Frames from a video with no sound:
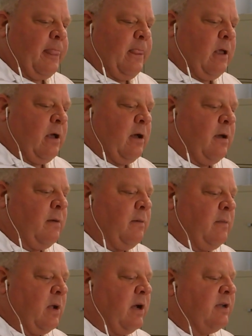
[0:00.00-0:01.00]
the
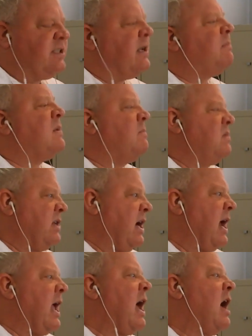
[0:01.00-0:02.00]
symptoms that
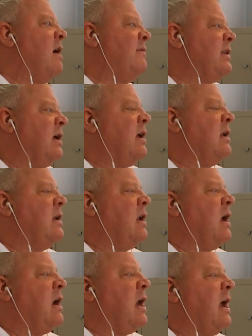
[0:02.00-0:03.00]
I have and
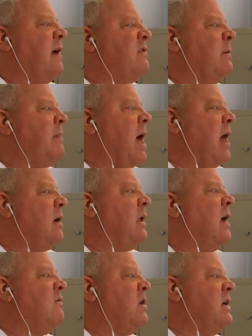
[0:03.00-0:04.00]
I have to
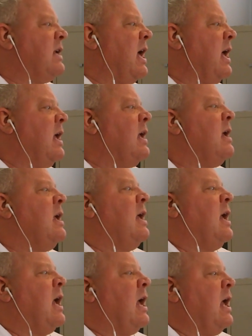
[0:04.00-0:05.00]
battle every day.
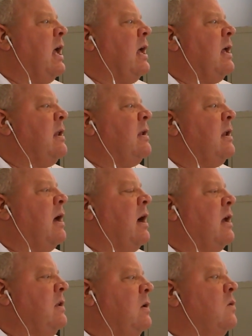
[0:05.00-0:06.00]
And
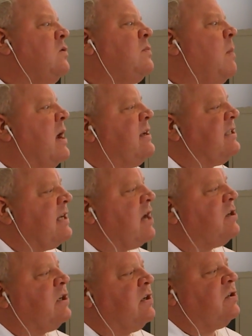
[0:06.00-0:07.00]
I use my
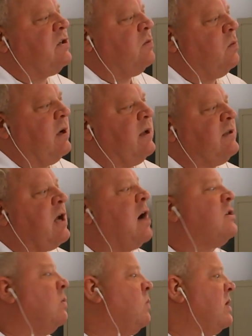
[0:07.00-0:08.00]
sessions with
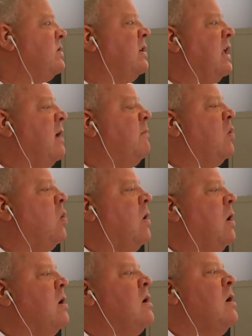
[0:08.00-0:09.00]
Dr. Russell A.
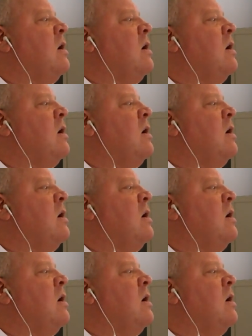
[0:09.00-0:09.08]
Bourne,